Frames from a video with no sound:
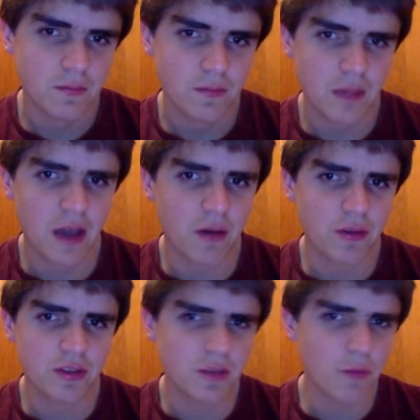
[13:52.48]
Now,
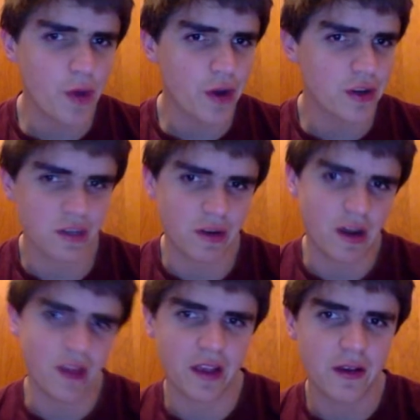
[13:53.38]
there's some weirdness going
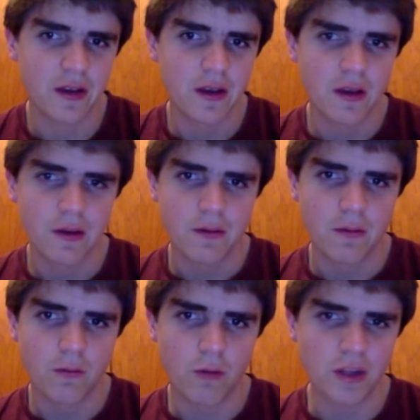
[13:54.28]
on, like,
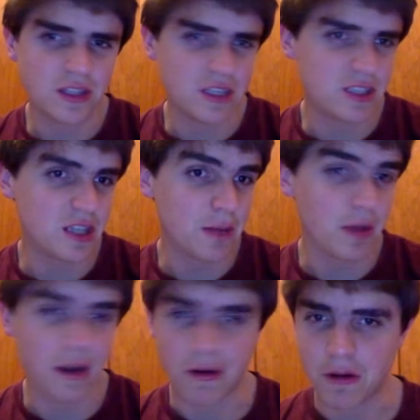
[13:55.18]
what's this
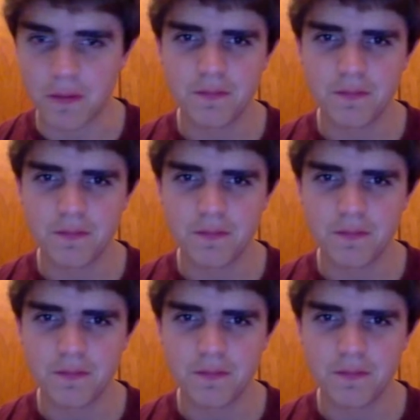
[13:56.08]
double arrow?